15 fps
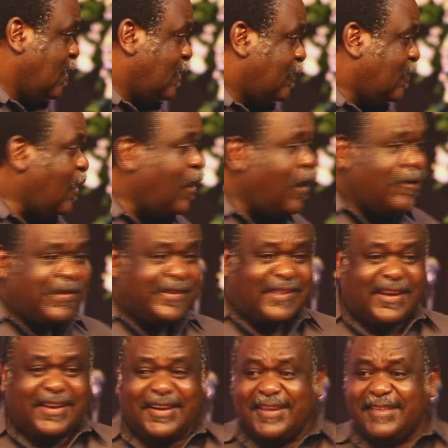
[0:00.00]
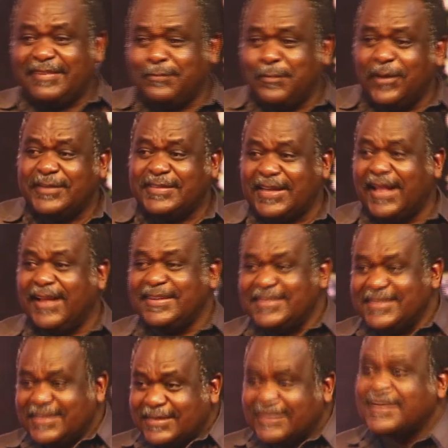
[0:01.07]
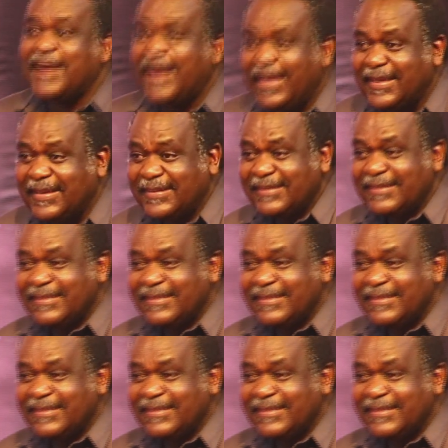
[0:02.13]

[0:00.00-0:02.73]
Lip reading: So all of a sudden, a small child is crying